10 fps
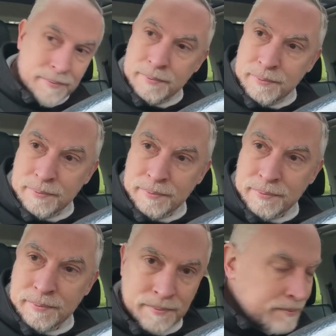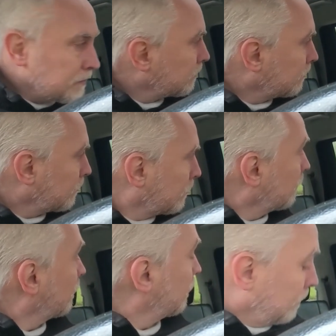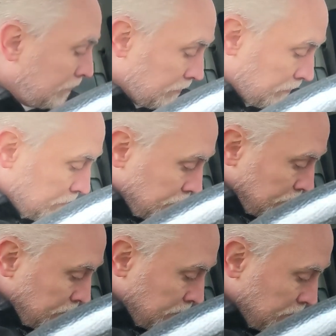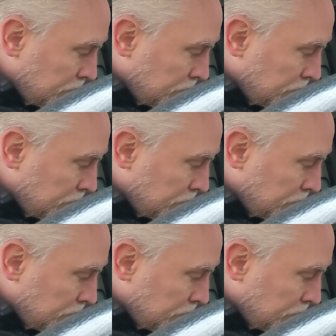ruts. So if we turn to that, you'll get a